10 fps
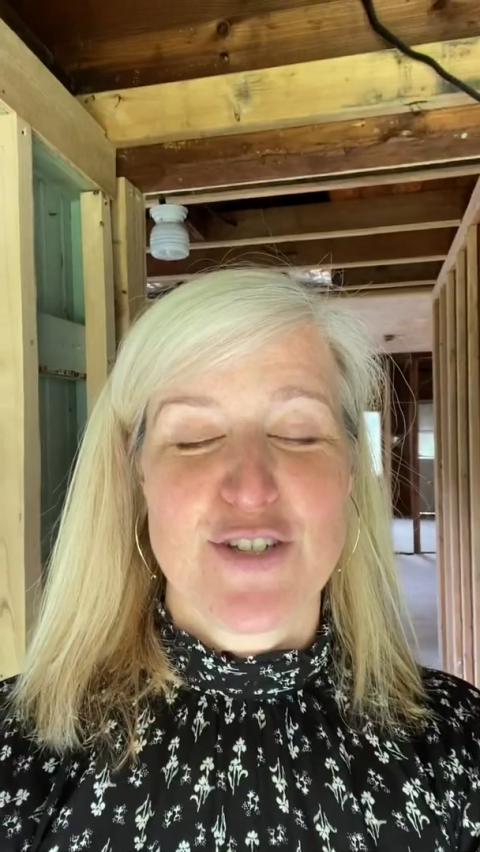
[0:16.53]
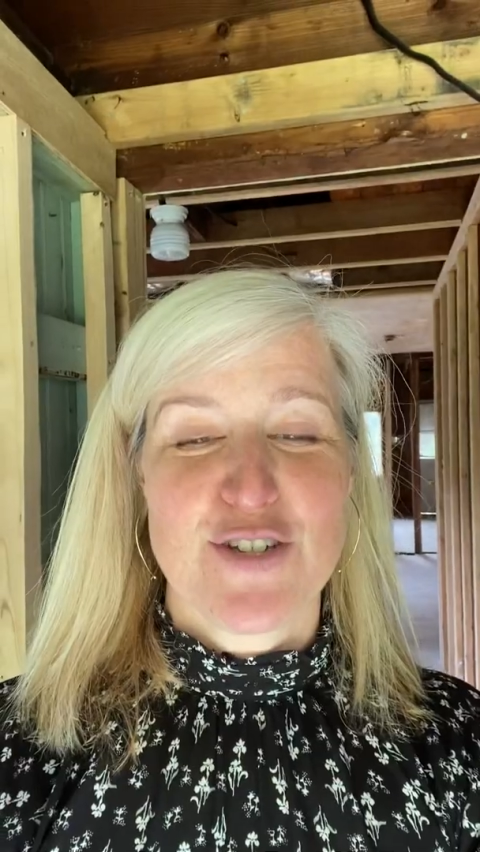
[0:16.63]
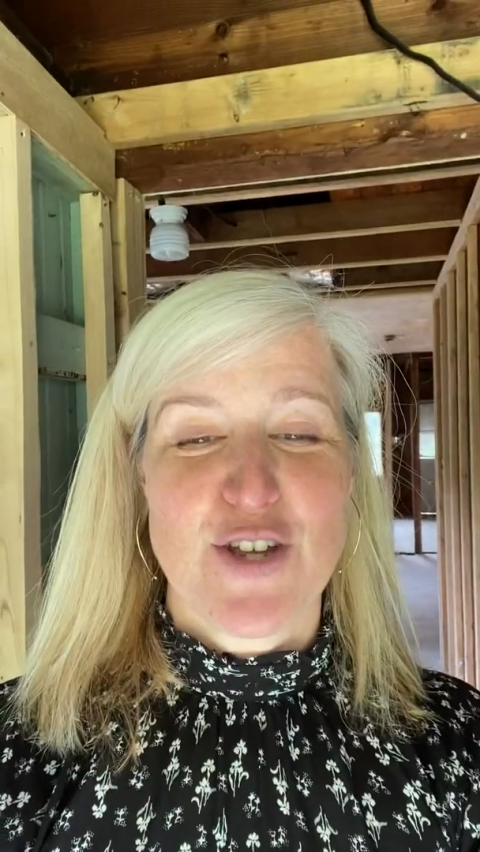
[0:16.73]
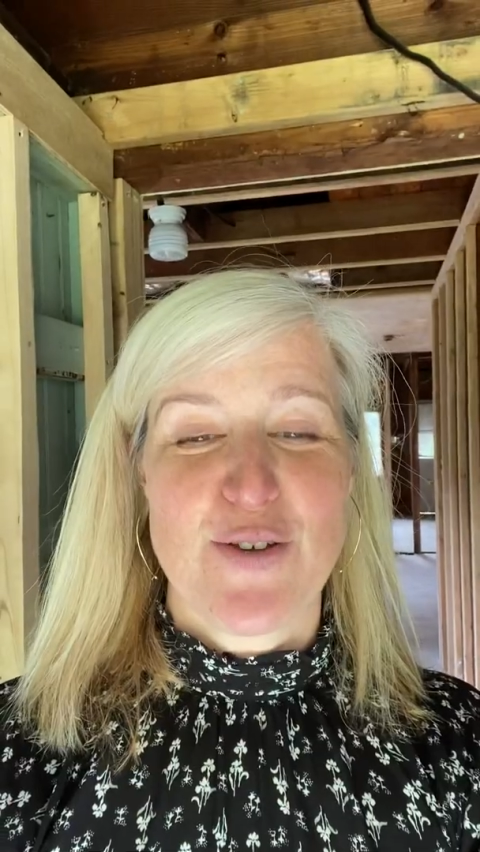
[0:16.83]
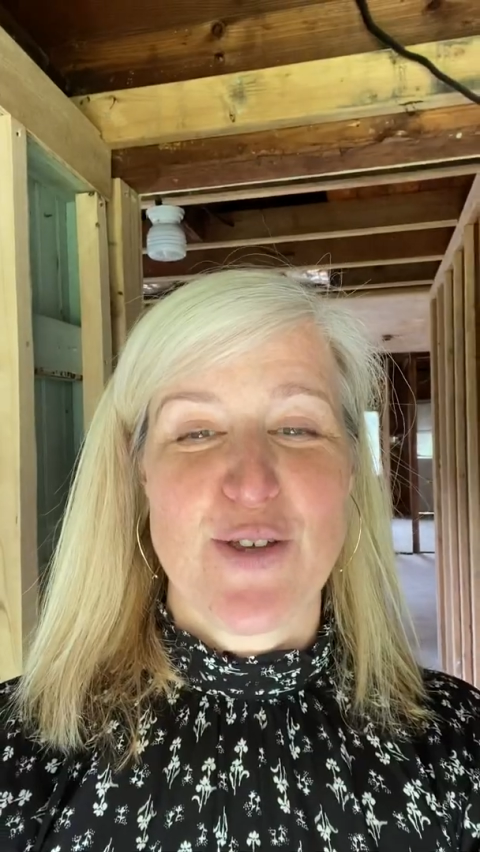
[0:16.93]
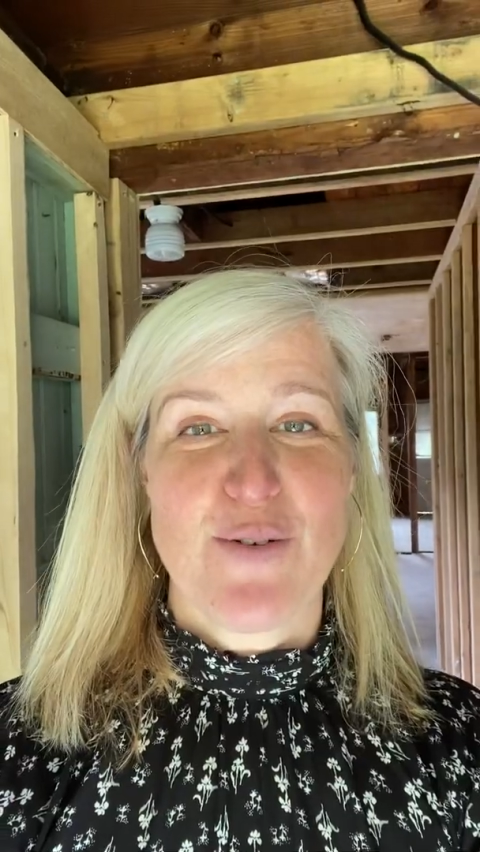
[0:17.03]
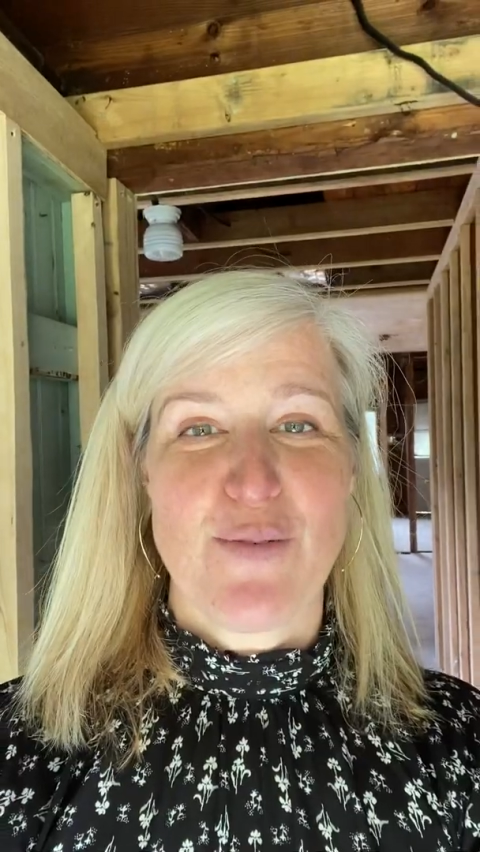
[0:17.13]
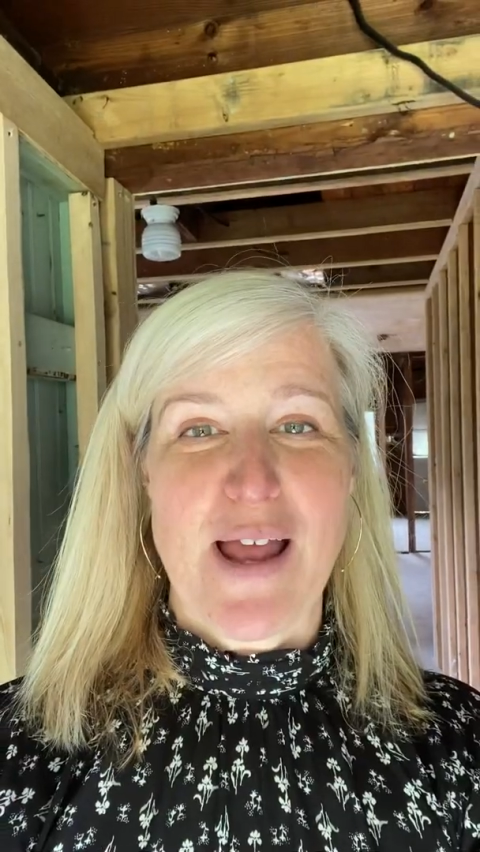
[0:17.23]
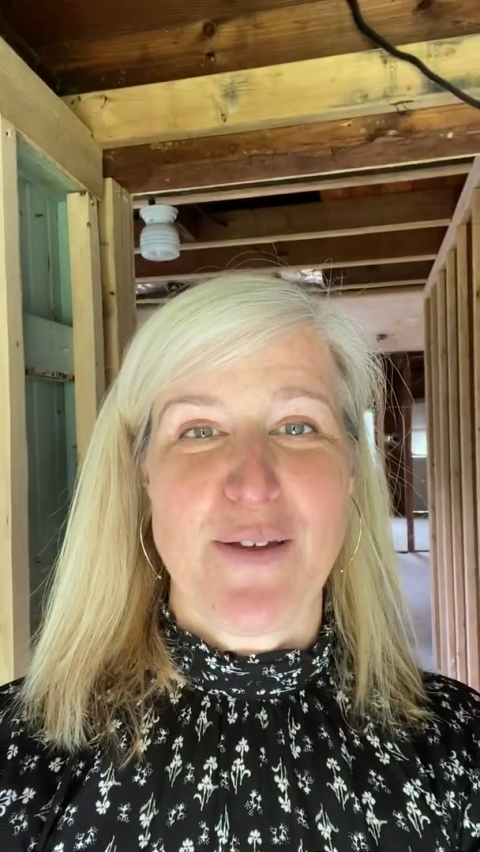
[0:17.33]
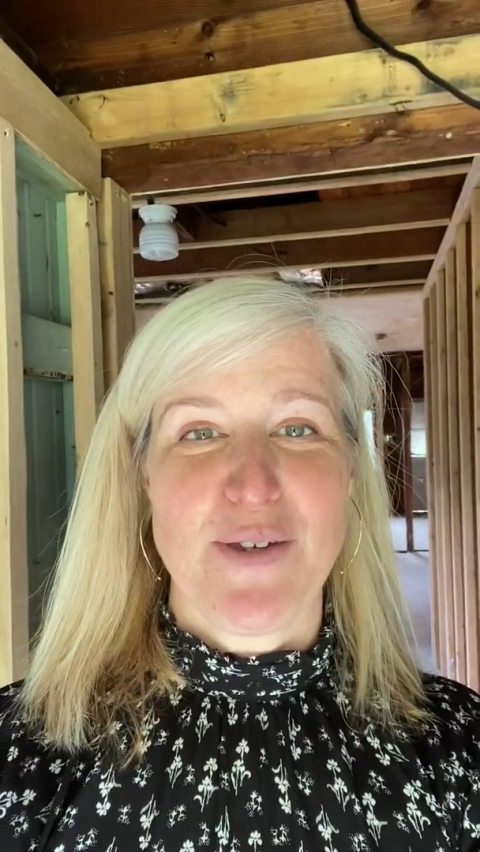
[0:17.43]
to show you
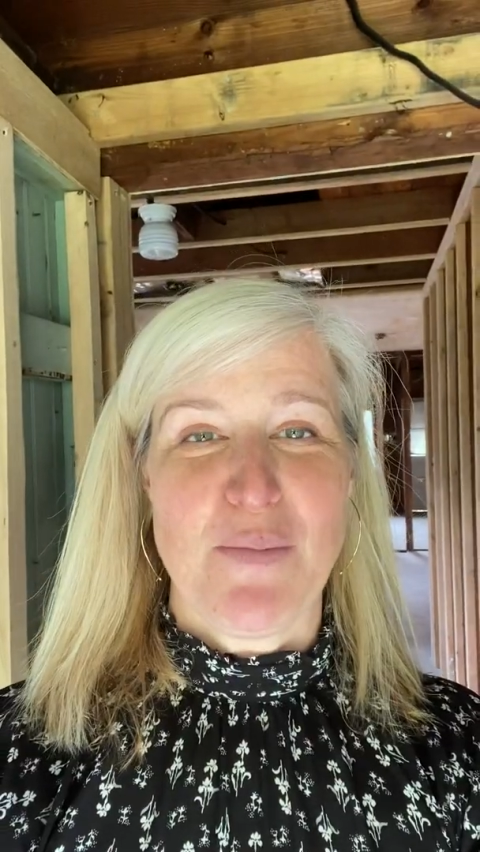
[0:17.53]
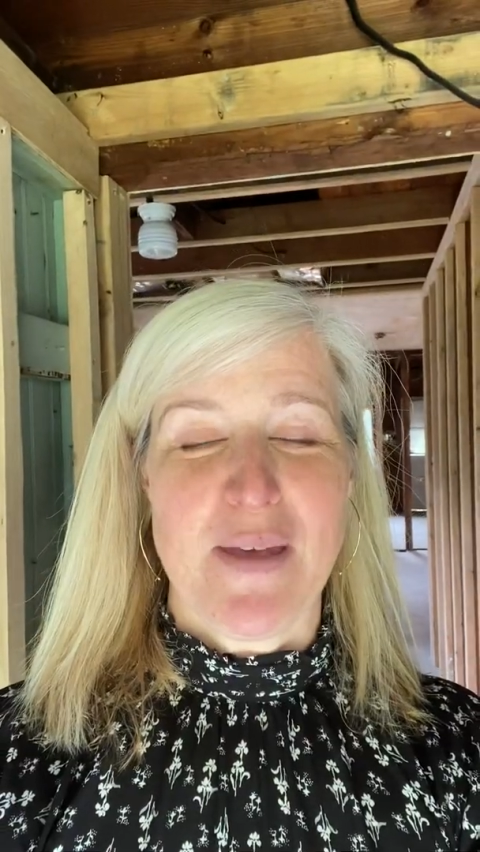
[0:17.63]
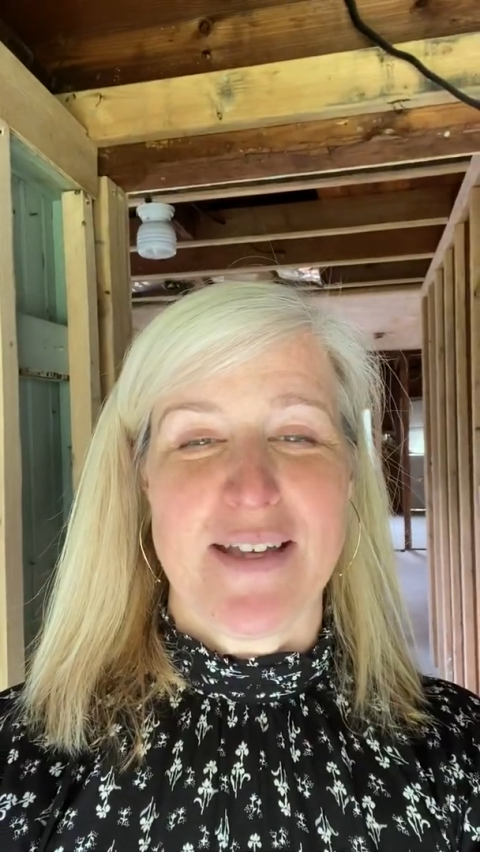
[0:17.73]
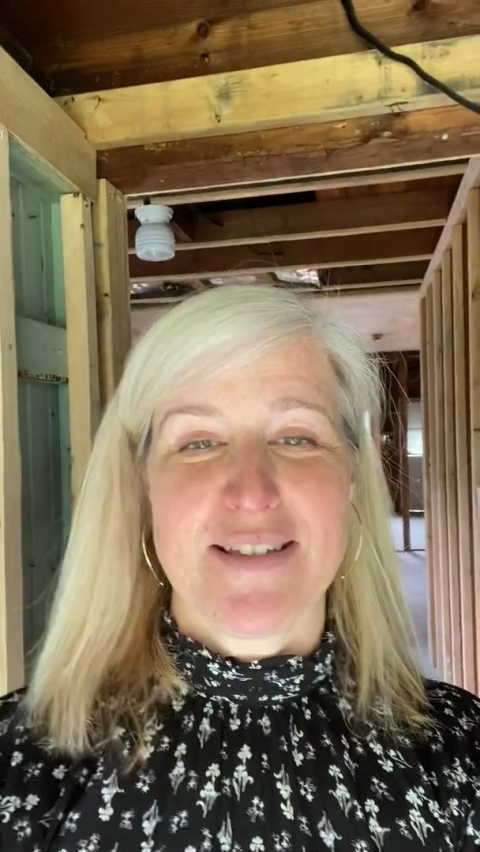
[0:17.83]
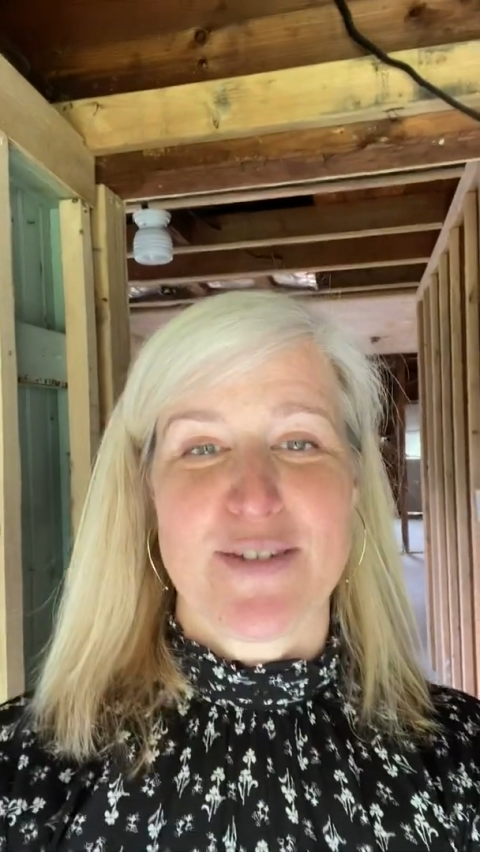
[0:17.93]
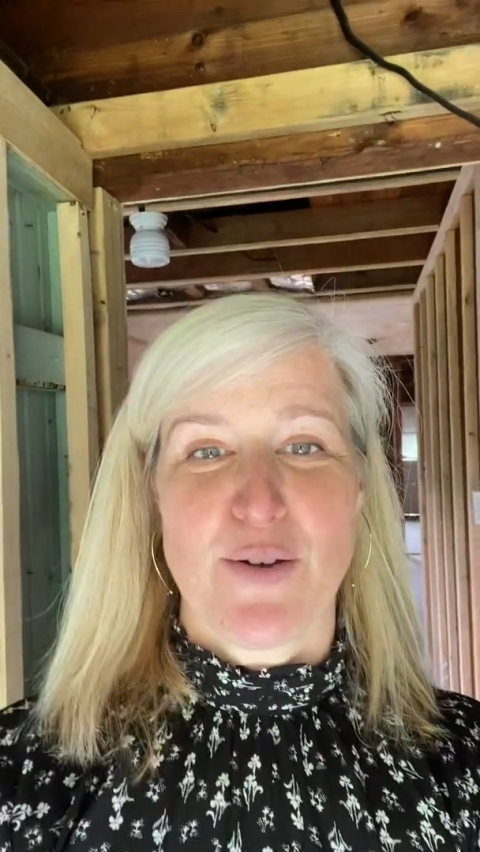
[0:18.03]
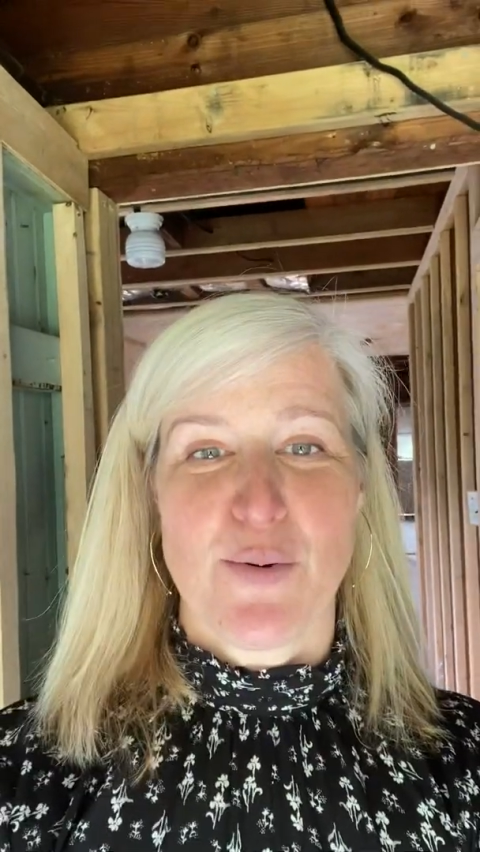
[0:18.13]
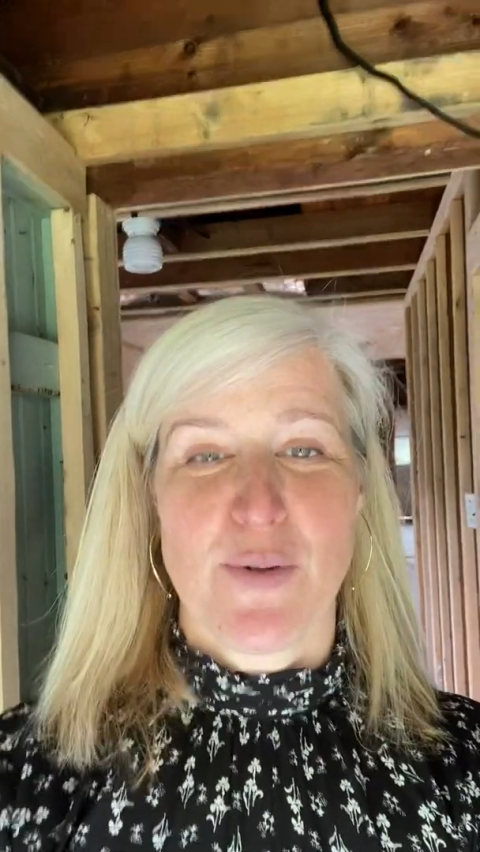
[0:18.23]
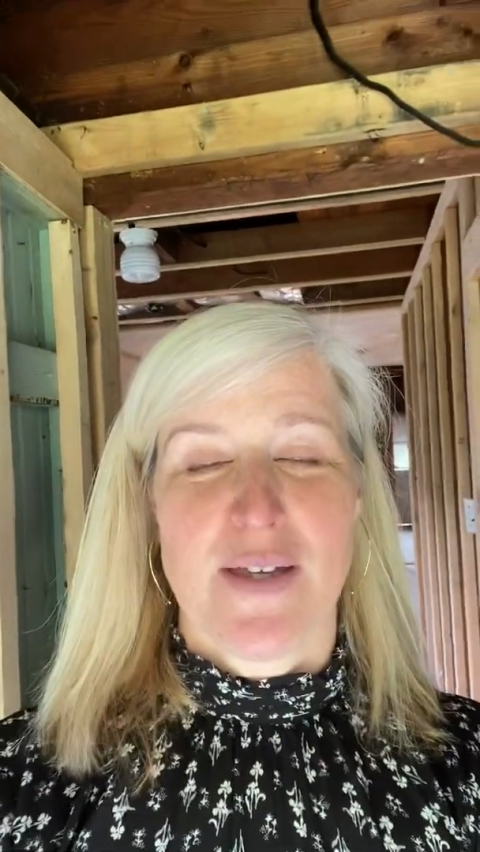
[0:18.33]
around a bit. So,